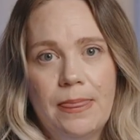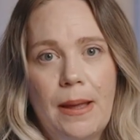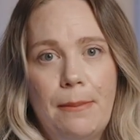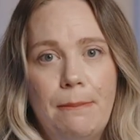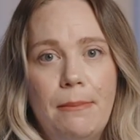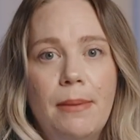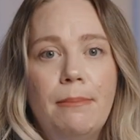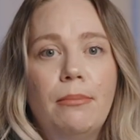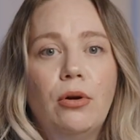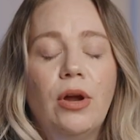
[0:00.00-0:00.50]

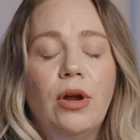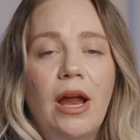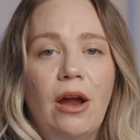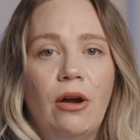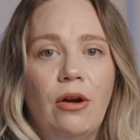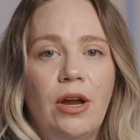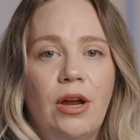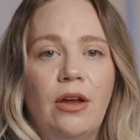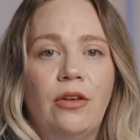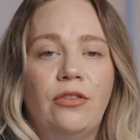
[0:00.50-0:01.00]
Member
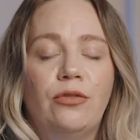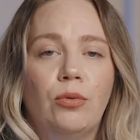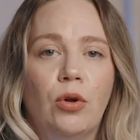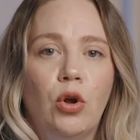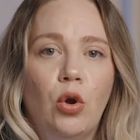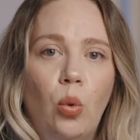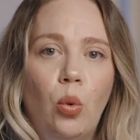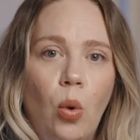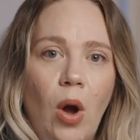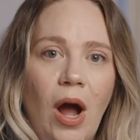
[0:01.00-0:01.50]
areas
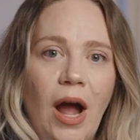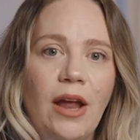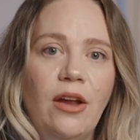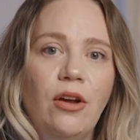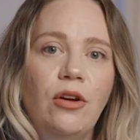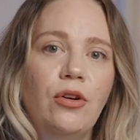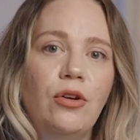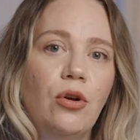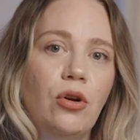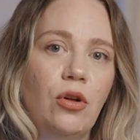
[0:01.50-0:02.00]
require
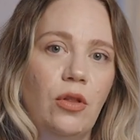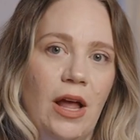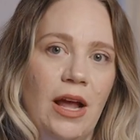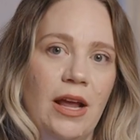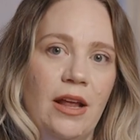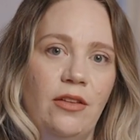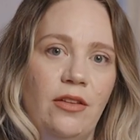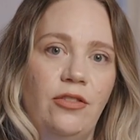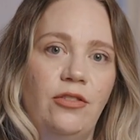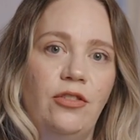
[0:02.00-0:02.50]
your
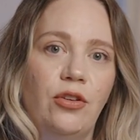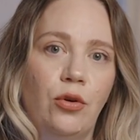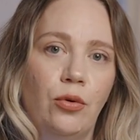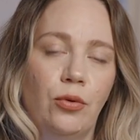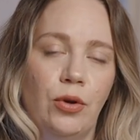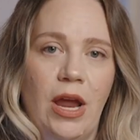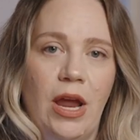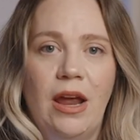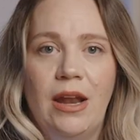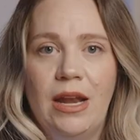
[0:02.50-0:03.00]
clients to
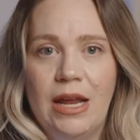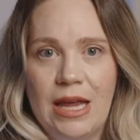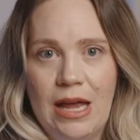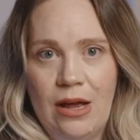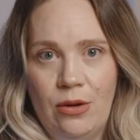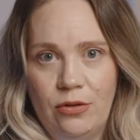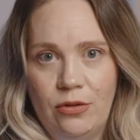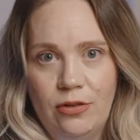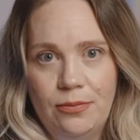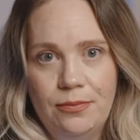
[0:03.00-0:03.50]
create an
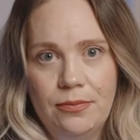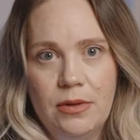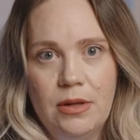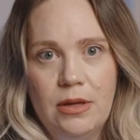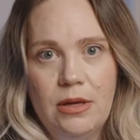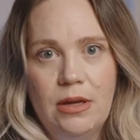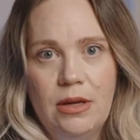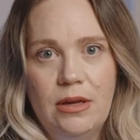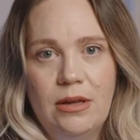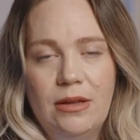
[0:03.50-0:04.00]
account.
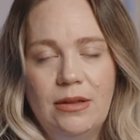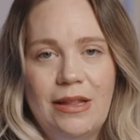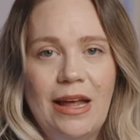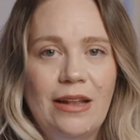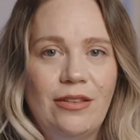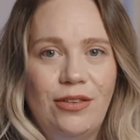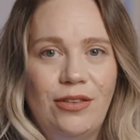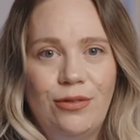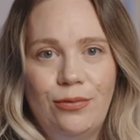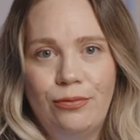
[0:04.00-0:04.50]

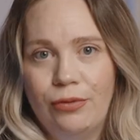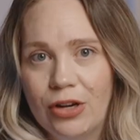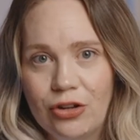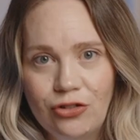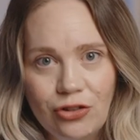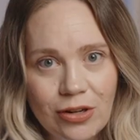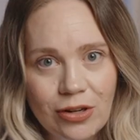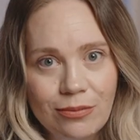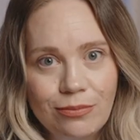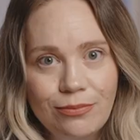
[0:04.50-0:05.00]
That's
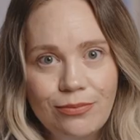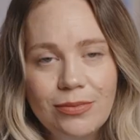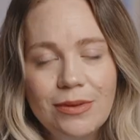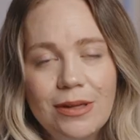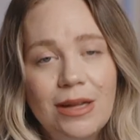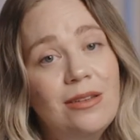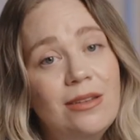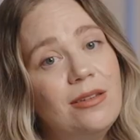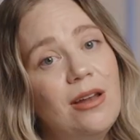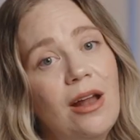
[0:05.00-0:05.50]
friction.
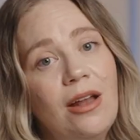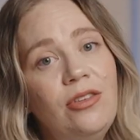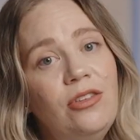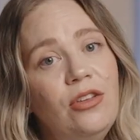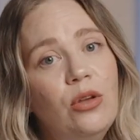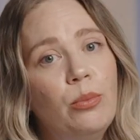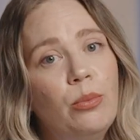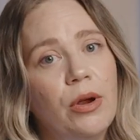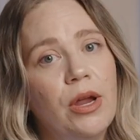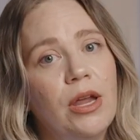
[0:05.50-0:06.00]
It's not
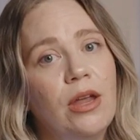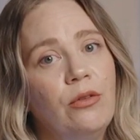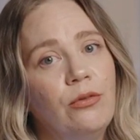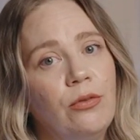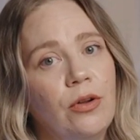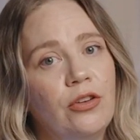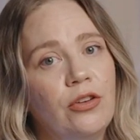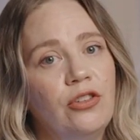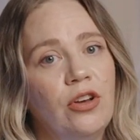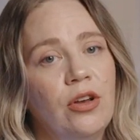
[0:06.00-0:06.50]
deal-breaking
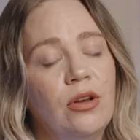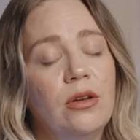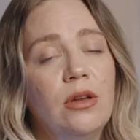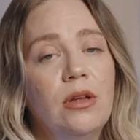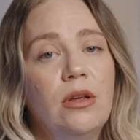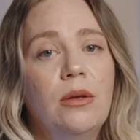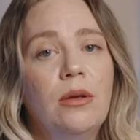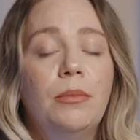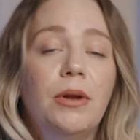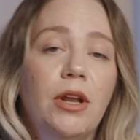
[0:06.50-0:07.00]
friction,
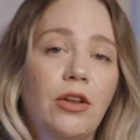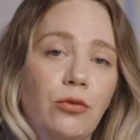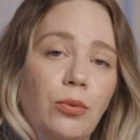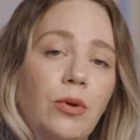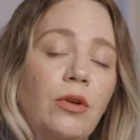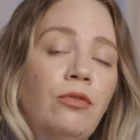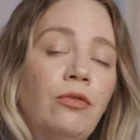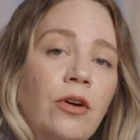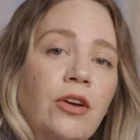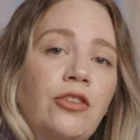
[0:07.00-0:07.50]
but it's
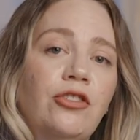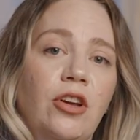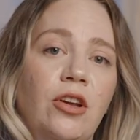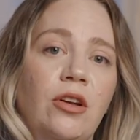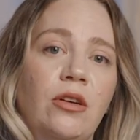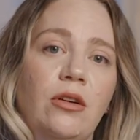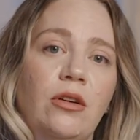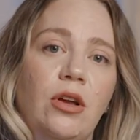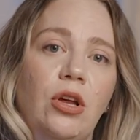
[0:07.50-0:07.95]
real friction.